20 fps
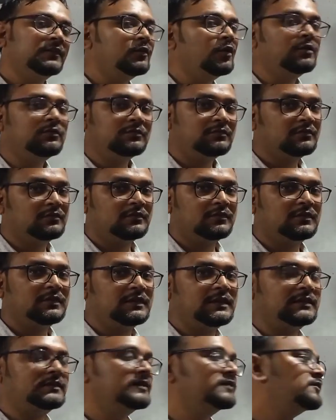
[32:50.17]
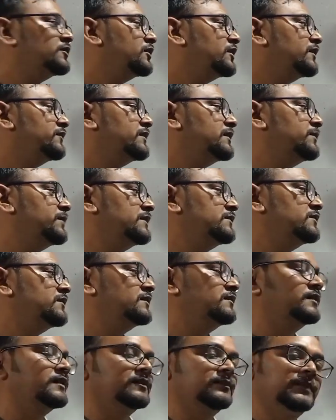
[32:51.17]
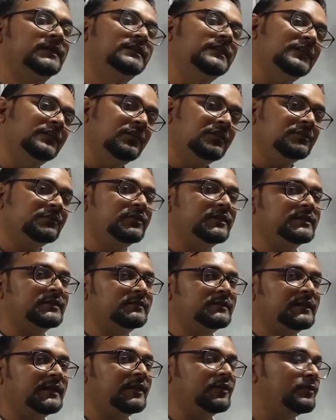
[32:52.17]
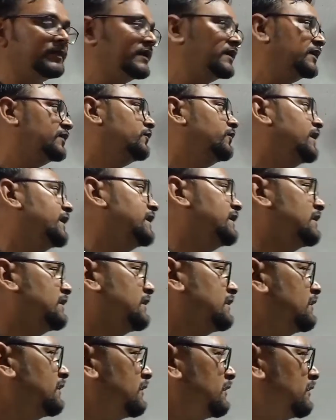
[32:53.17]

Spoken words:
ring? No. It does not have any benzene ring, but then also it is an aromatic. Why?